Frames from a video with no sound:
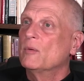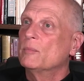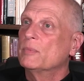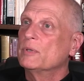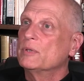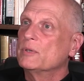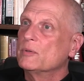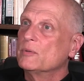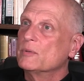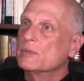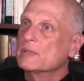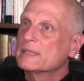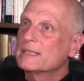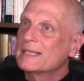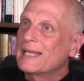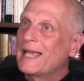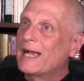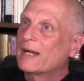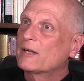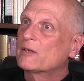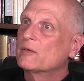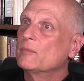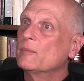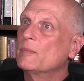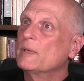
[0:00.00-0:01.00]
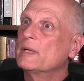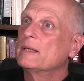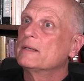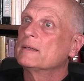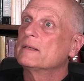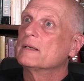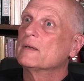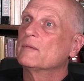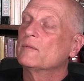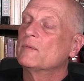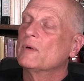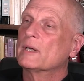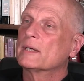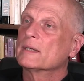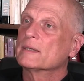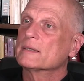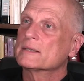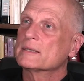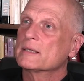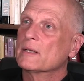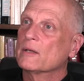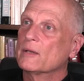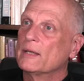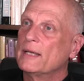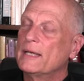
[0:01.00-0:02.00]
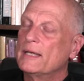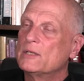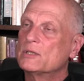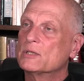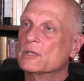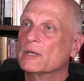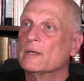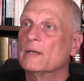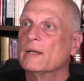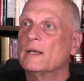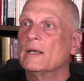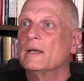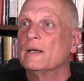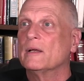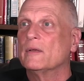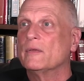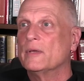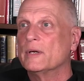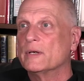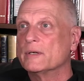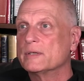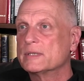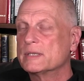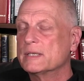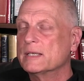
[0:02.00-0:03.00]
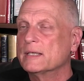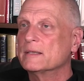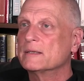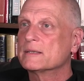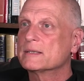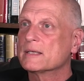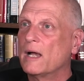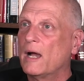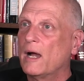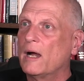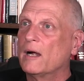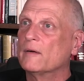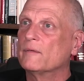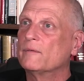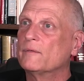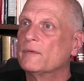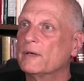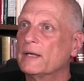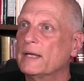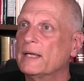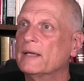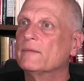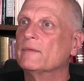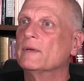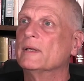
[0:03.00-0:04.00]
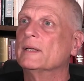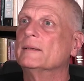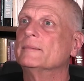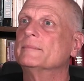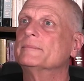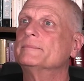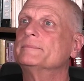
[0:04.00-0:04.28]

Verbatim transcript: but through the sacrament of reconciliation, their sins are forgiven.